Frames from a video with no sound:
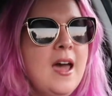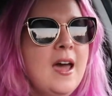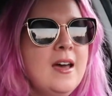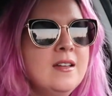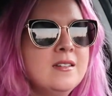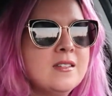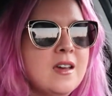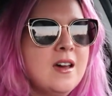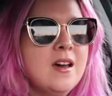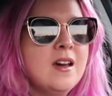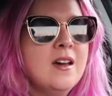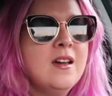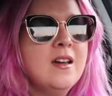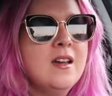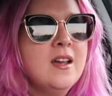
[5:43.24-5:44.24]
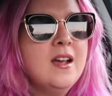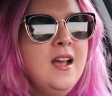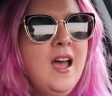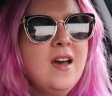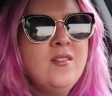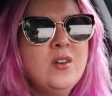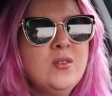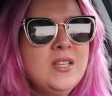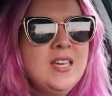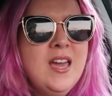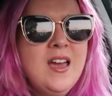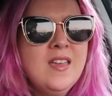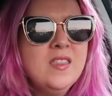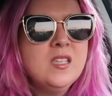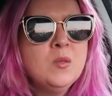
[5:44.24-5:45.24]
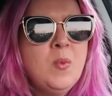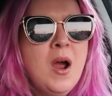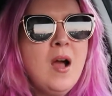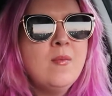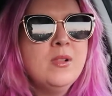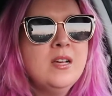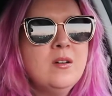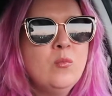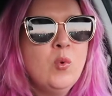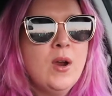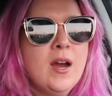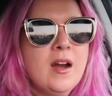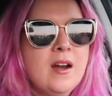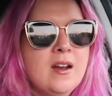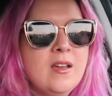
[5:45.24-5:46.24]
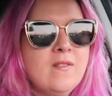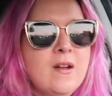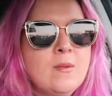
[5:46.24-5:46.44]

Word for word: And uh, haven't really had this problem where if